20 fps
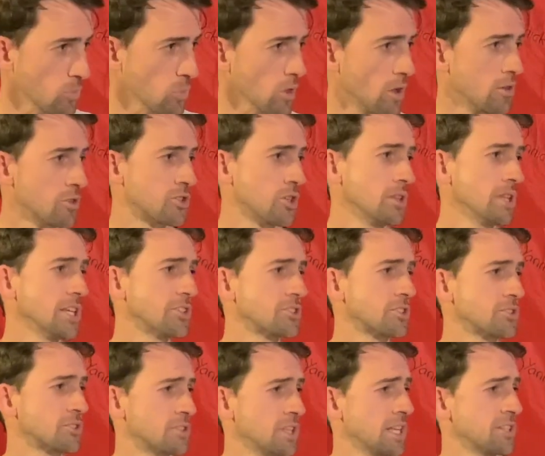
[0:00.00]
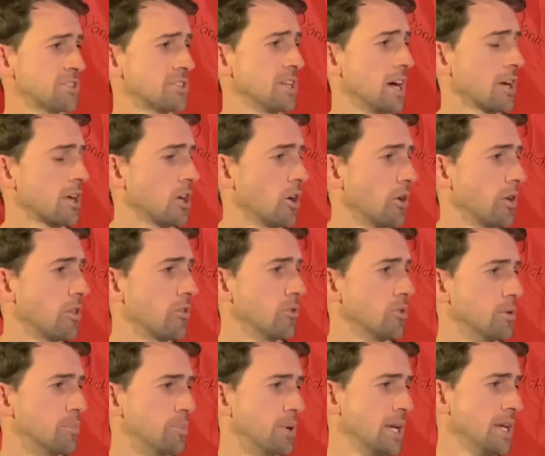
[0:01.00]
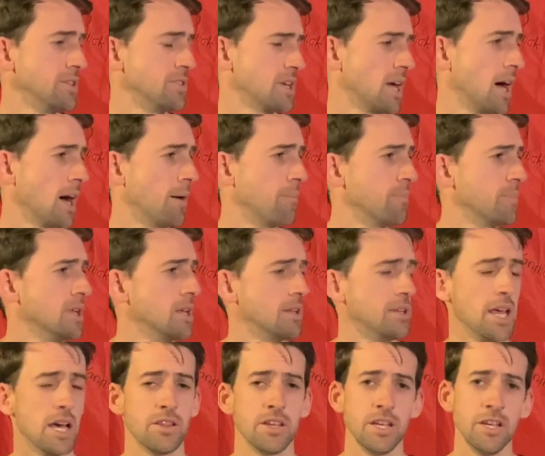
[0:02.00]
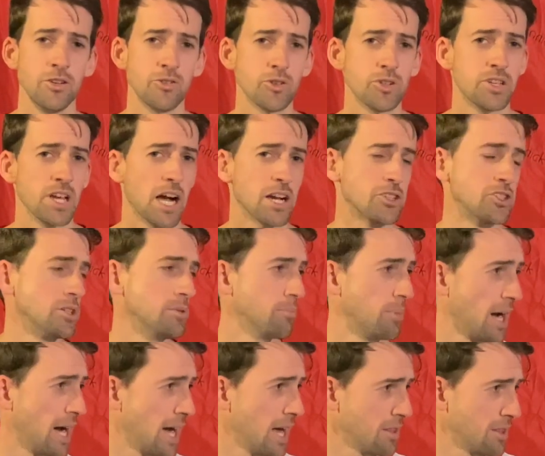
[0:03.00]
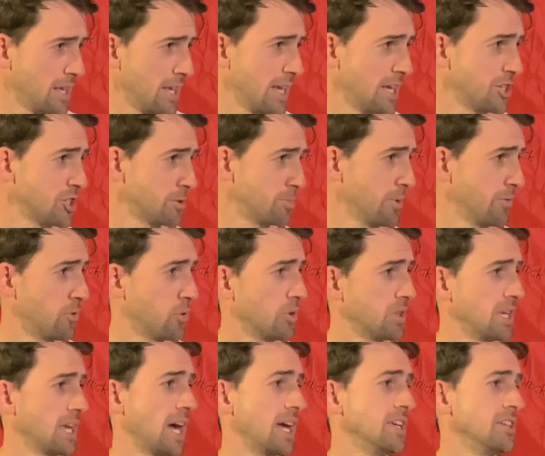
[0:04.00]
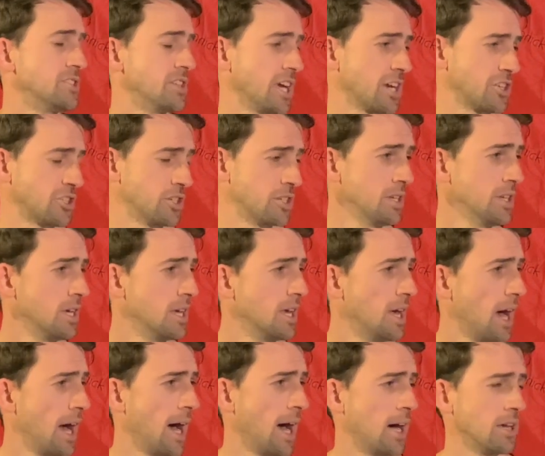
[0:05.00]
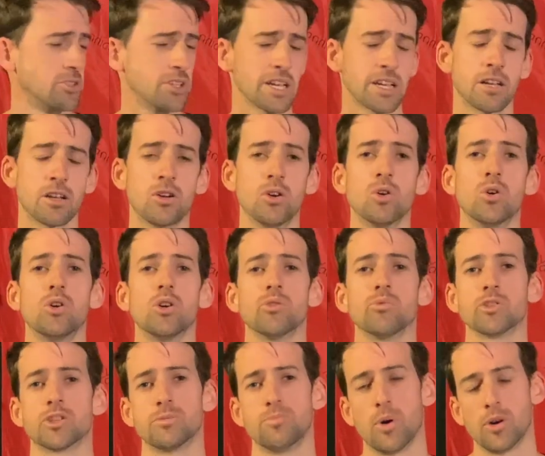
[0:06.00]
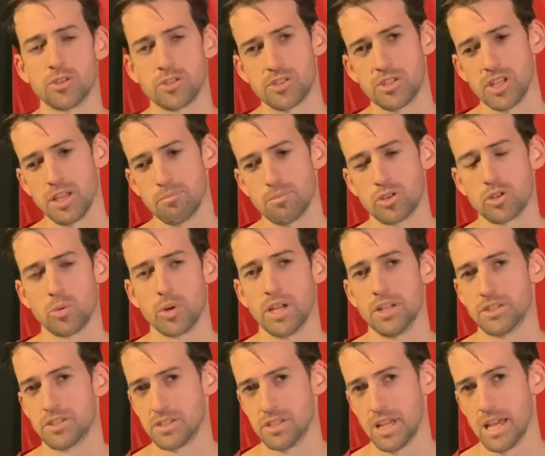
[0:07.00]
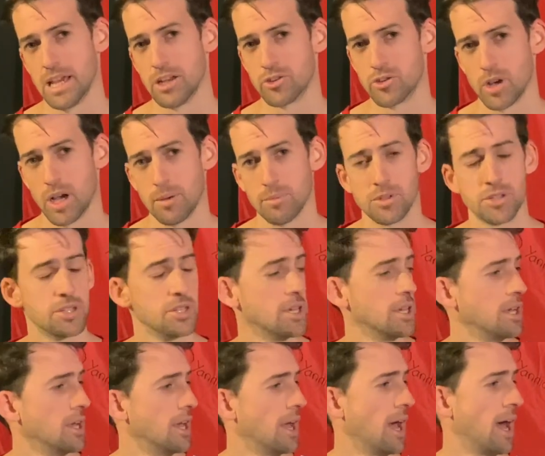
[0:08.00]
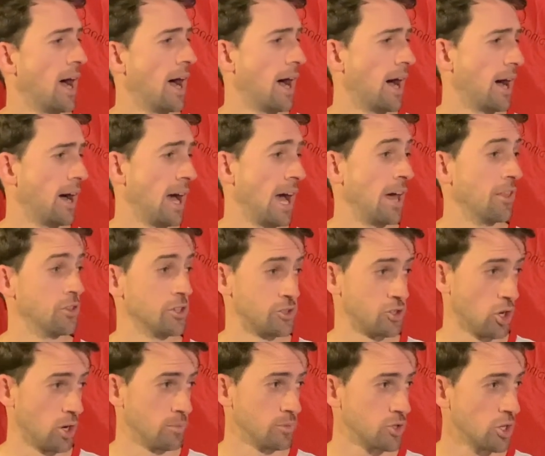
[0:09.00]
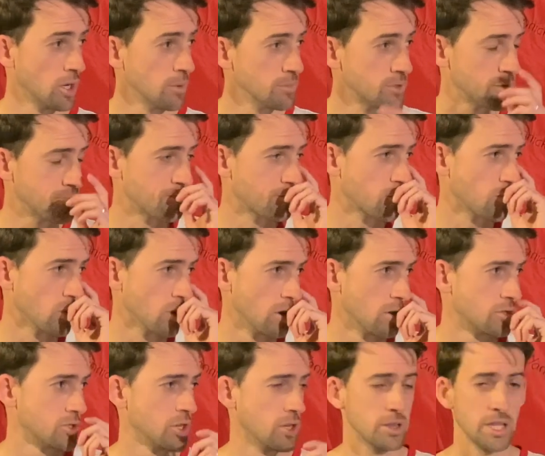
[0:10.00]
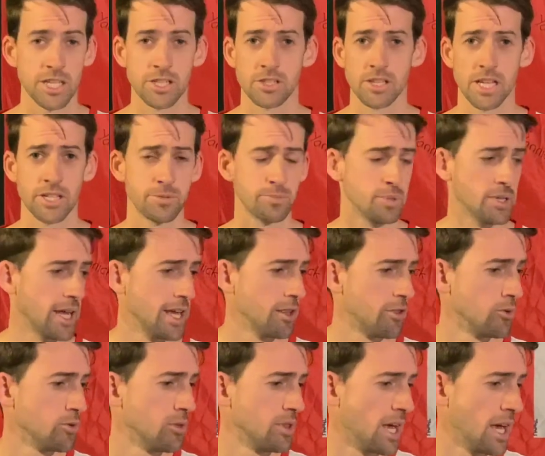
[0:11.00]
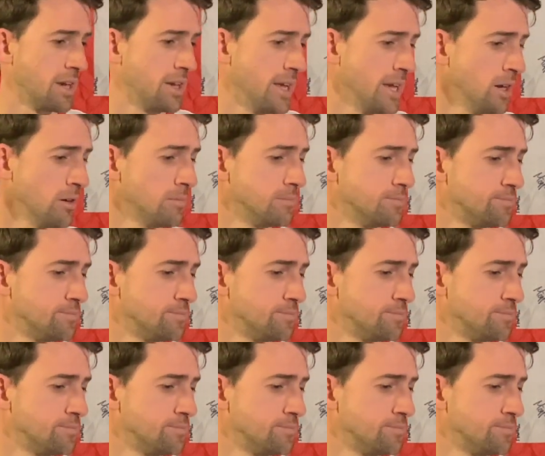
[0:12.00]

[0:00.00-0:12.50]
So let's start going through the piece. Now the introduction bar there, just before the A section, it's like a call and response thing between snare drums and the tom-toms. So let's play through that now.